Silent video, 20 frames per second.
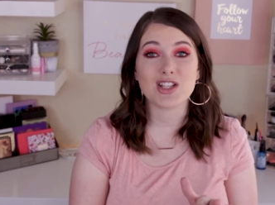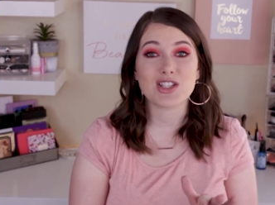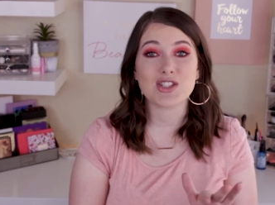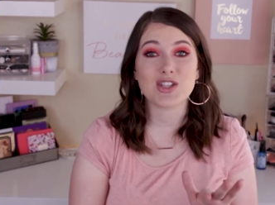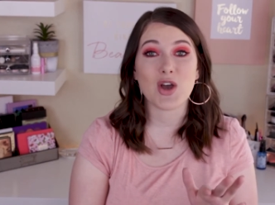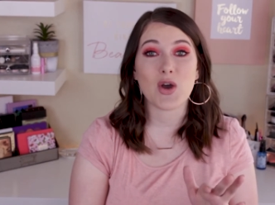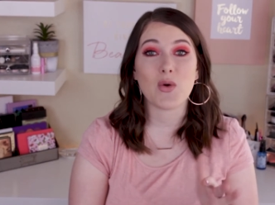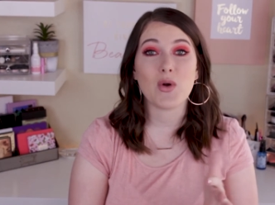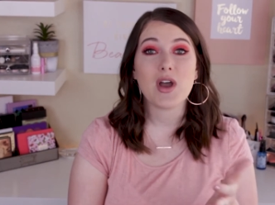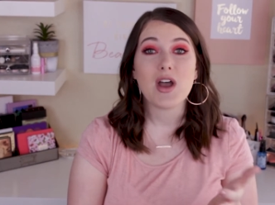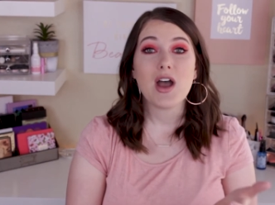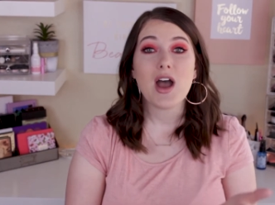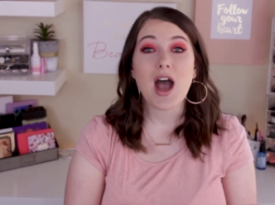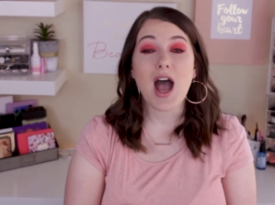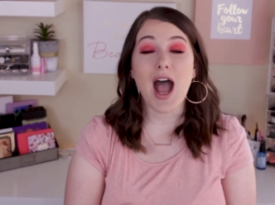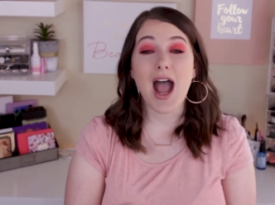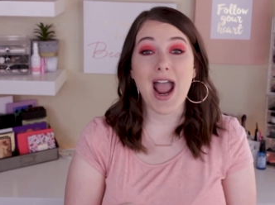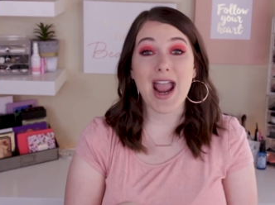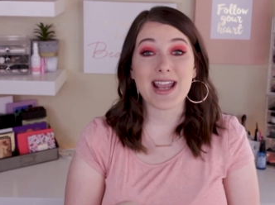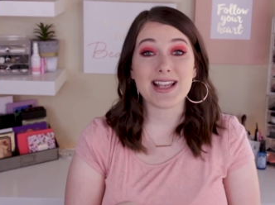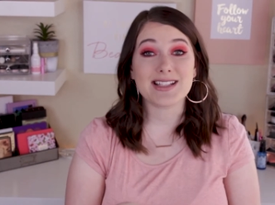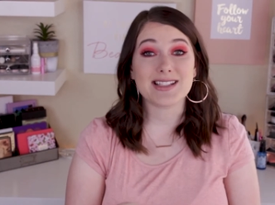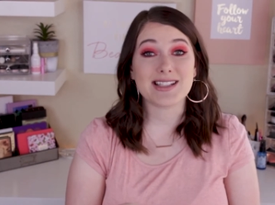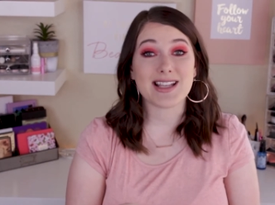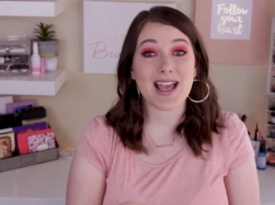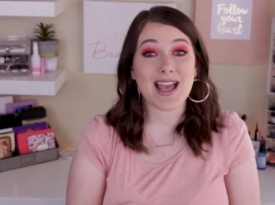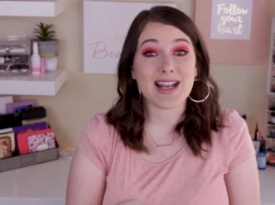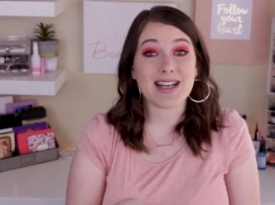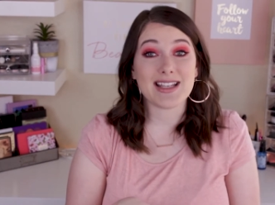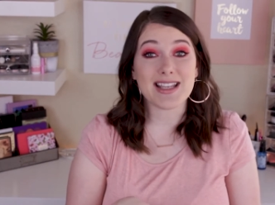So I
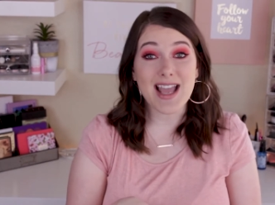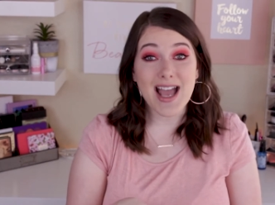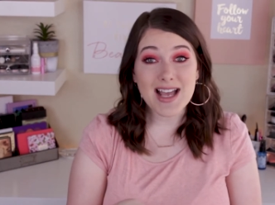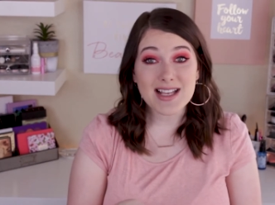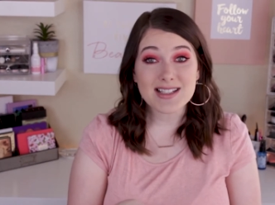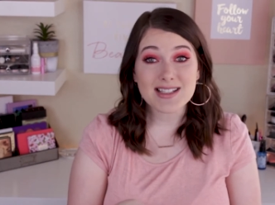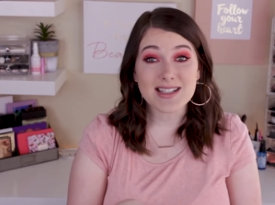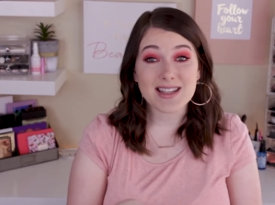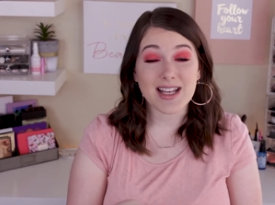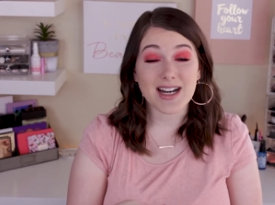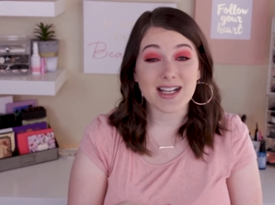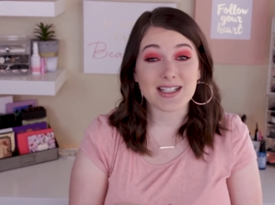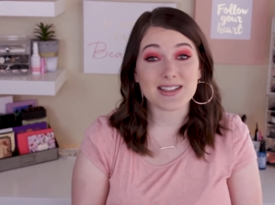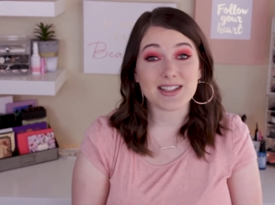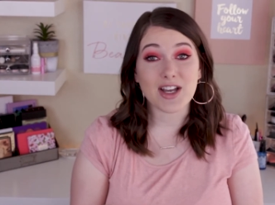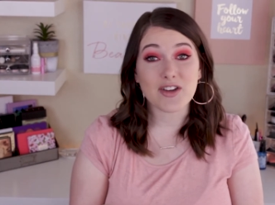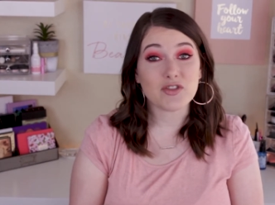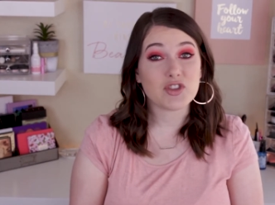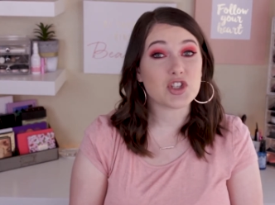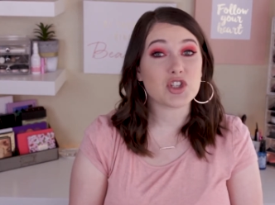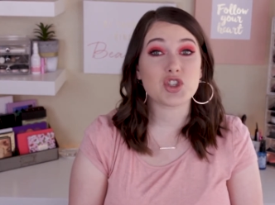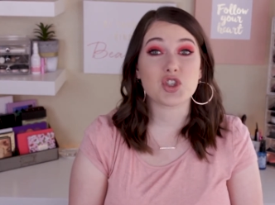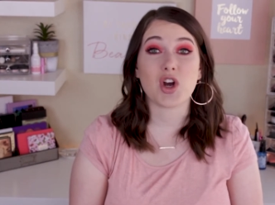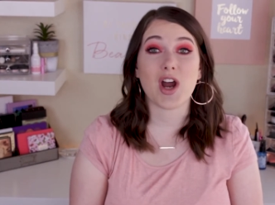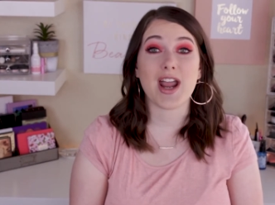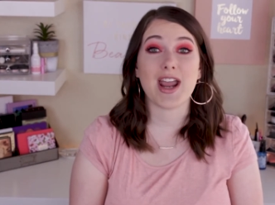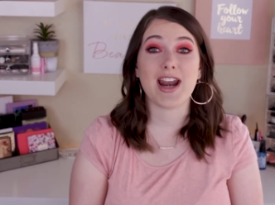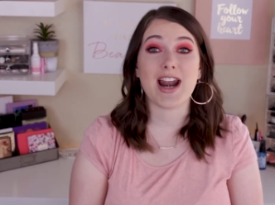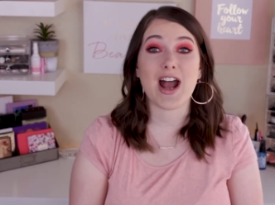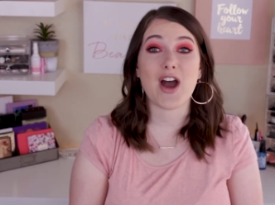said yes, that I'd love to
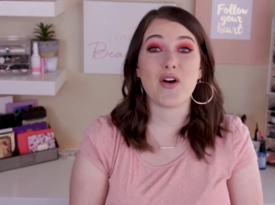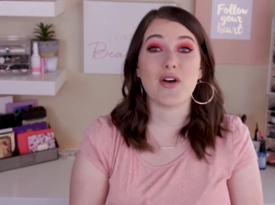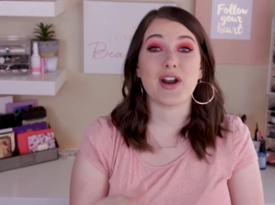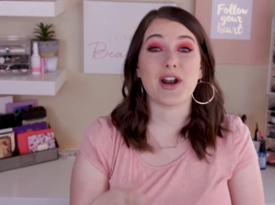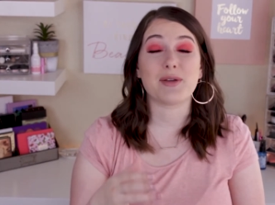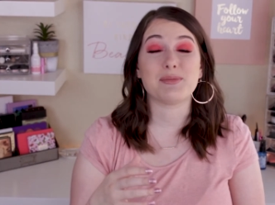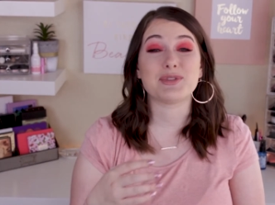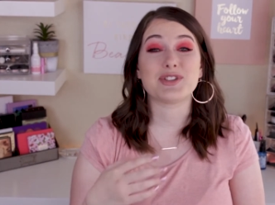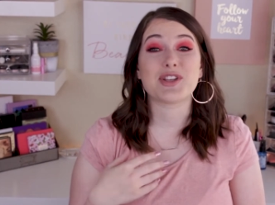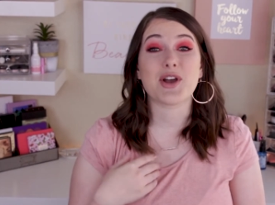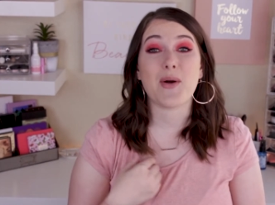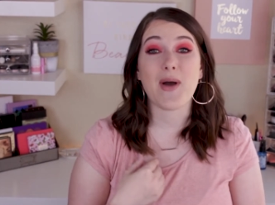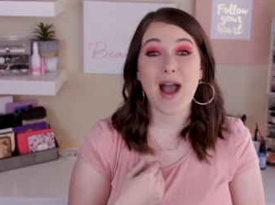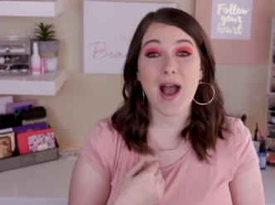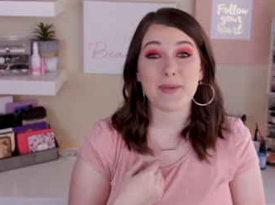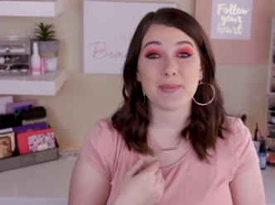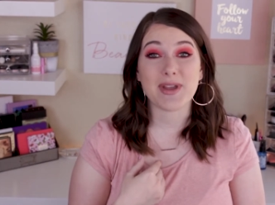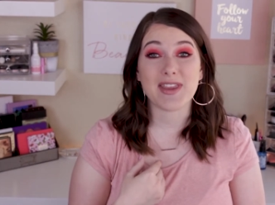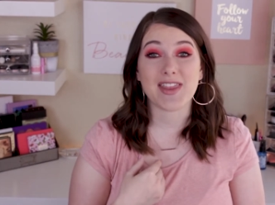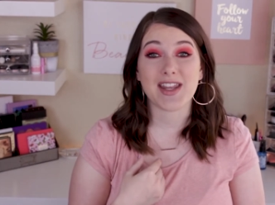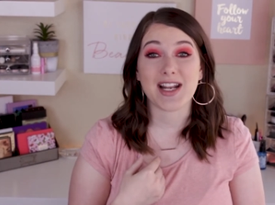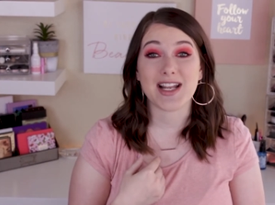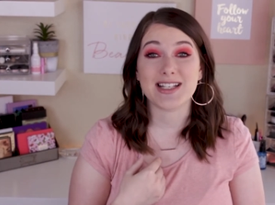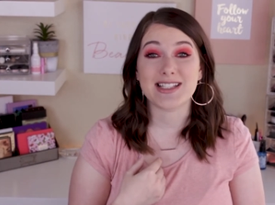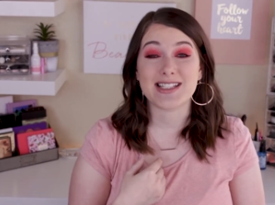try it out, and I'm so happy that I